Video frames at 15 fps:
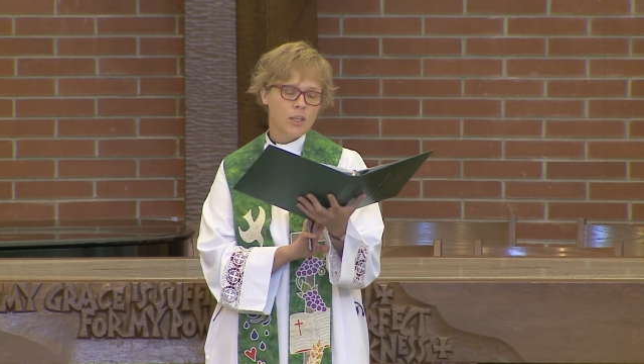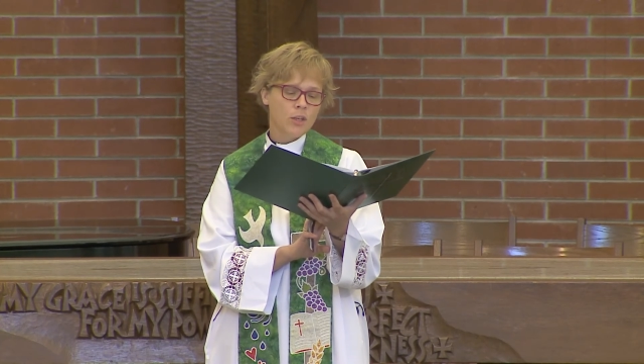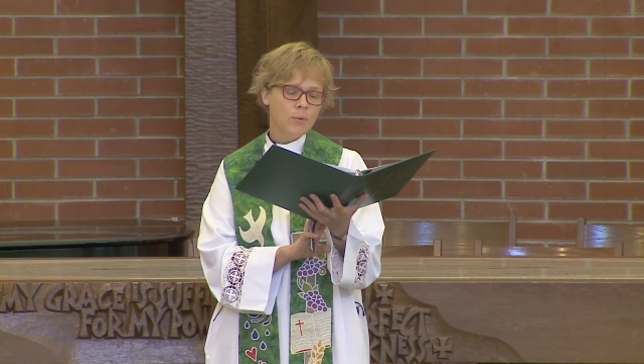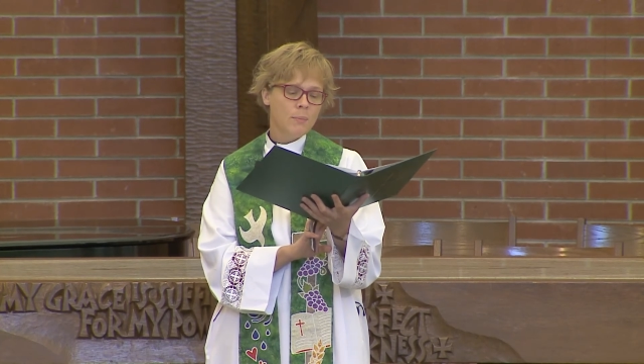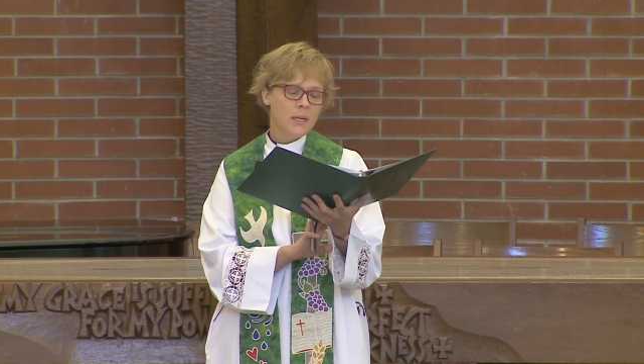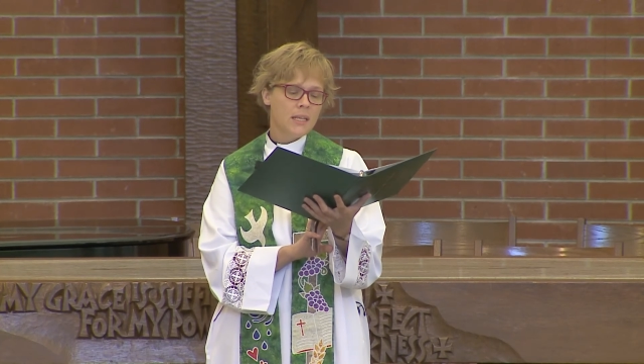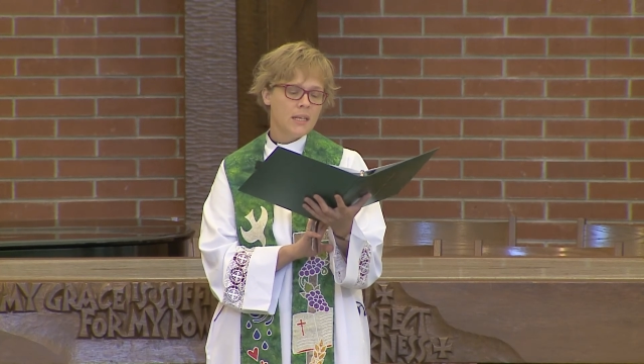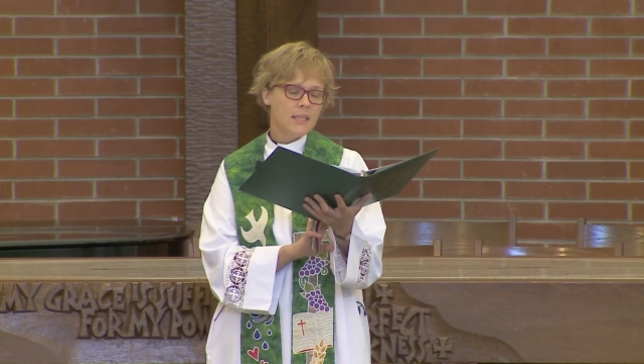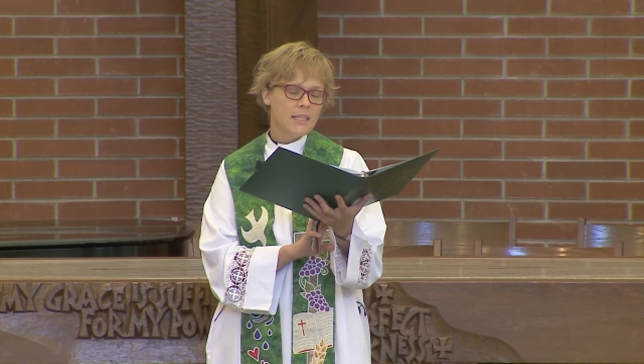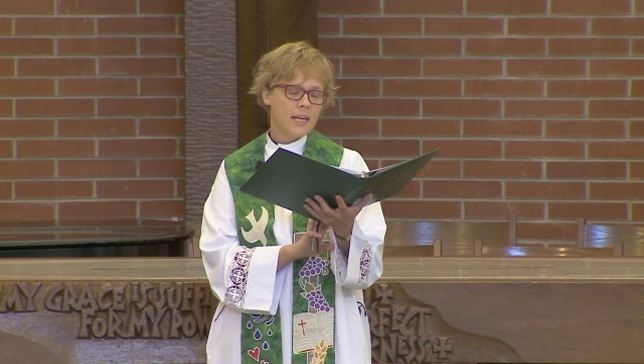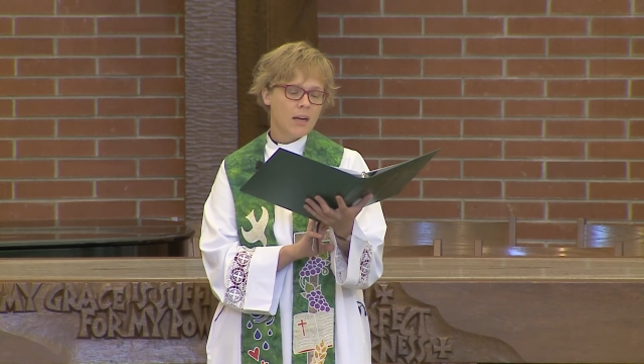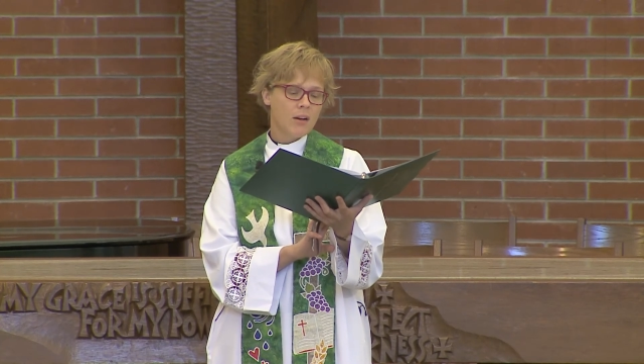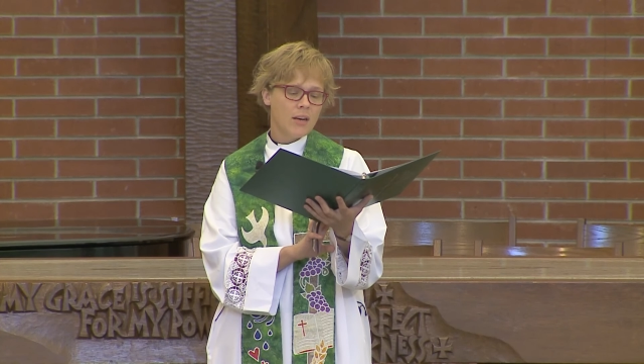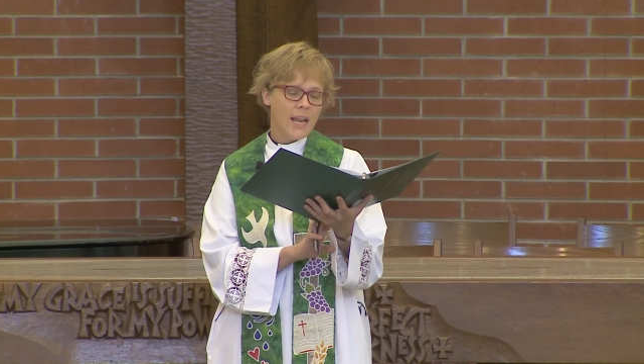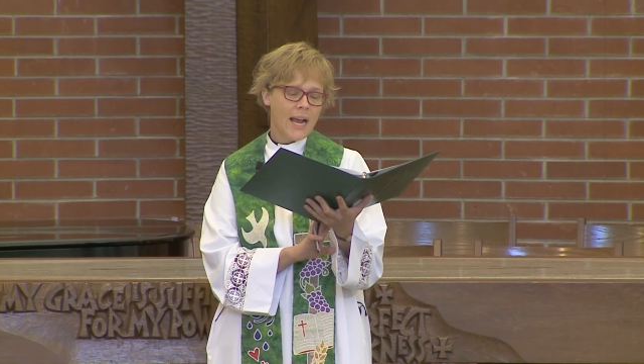human
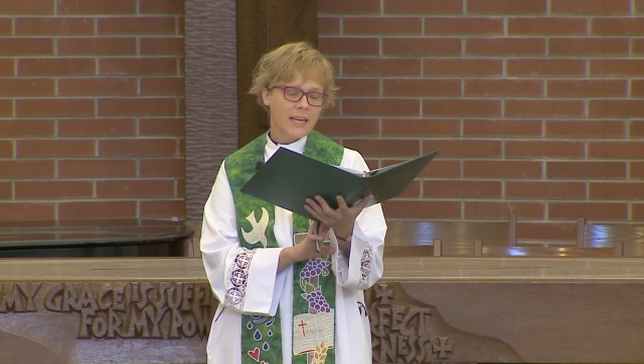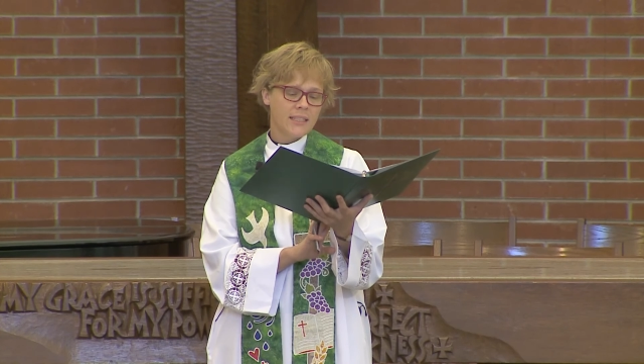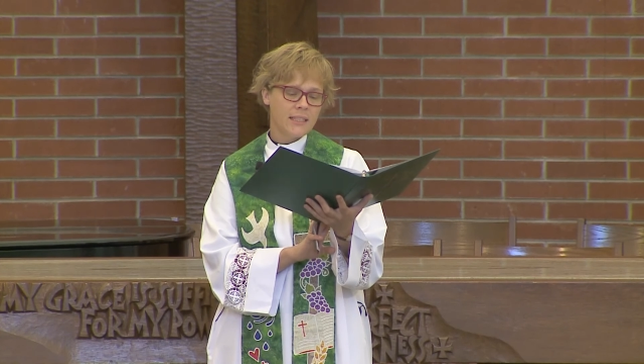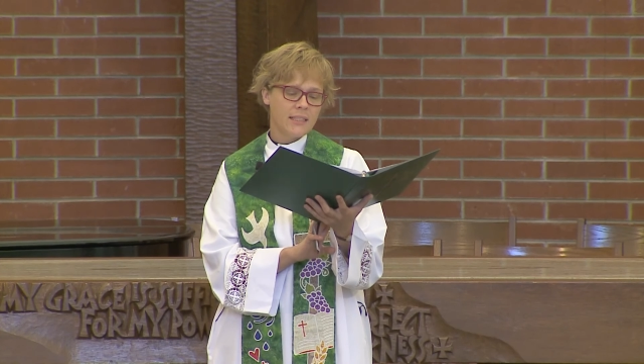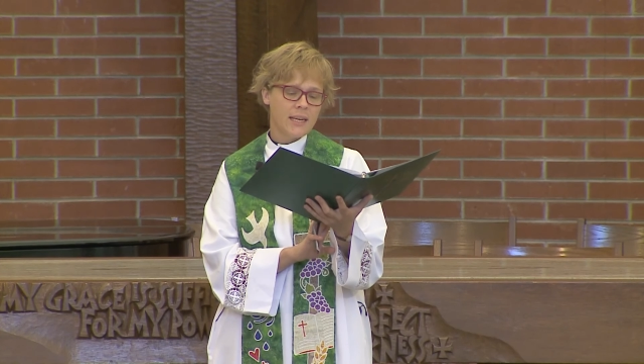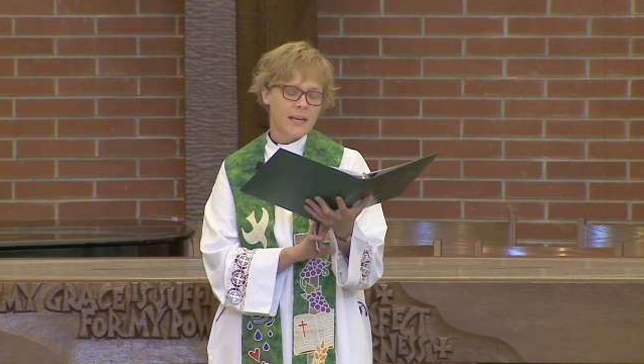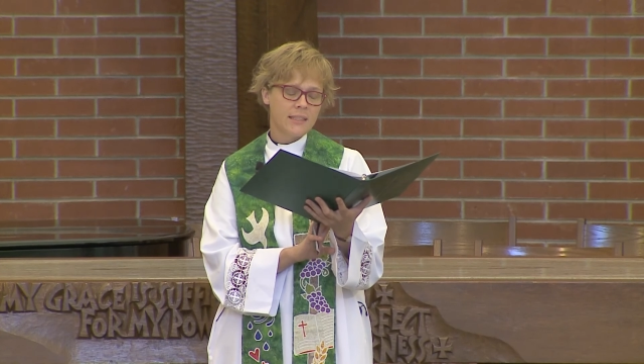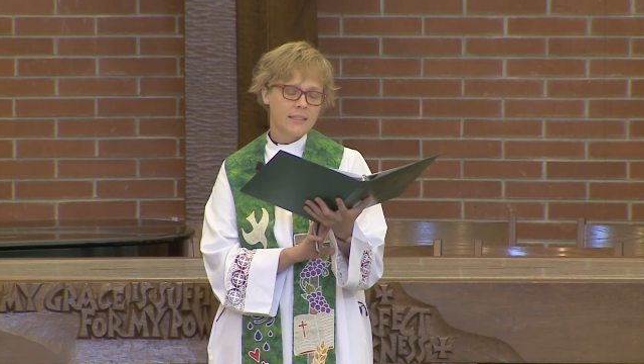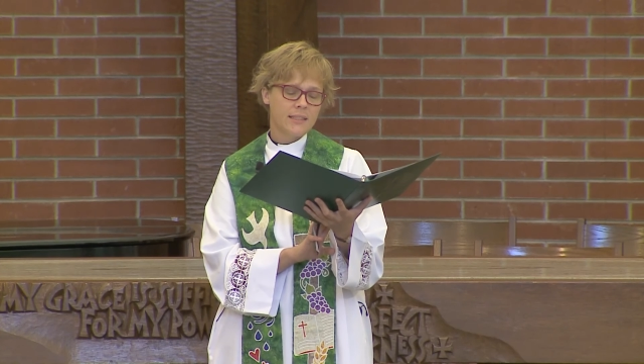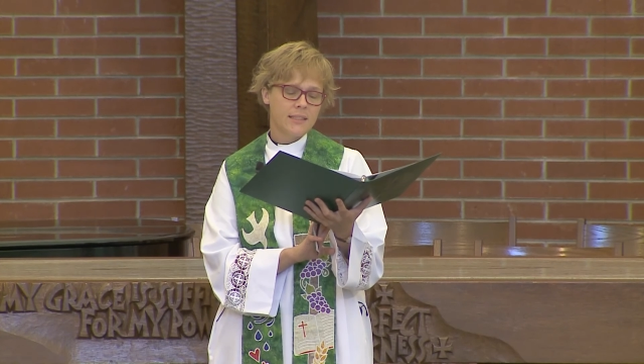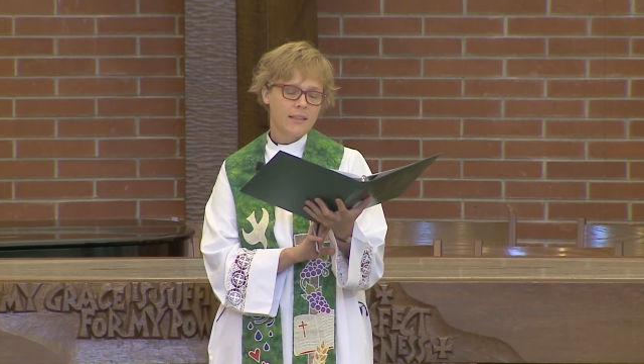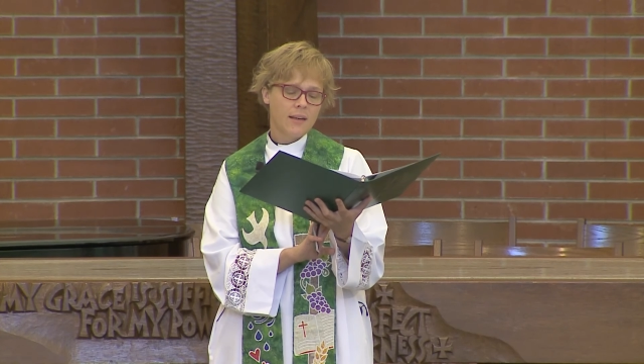interconnectedness